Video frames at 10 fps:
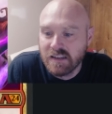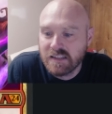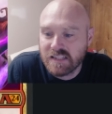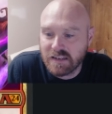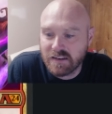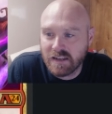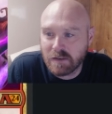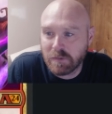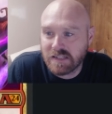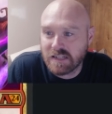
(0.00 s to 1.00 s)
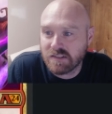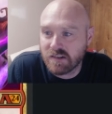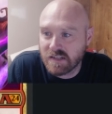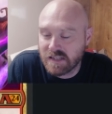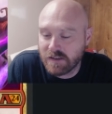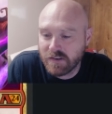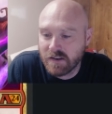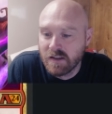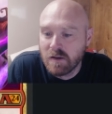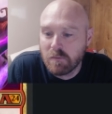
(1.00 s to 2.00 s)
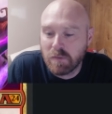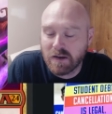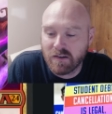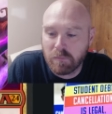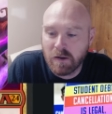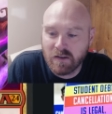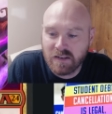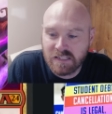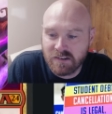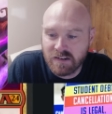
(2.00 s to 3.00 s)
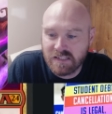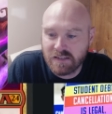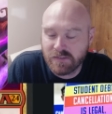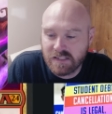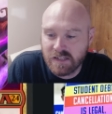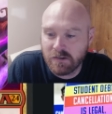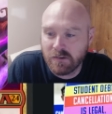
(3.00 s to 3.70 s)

So then it's basically a draw 7. But your opponent is drawing 7 too.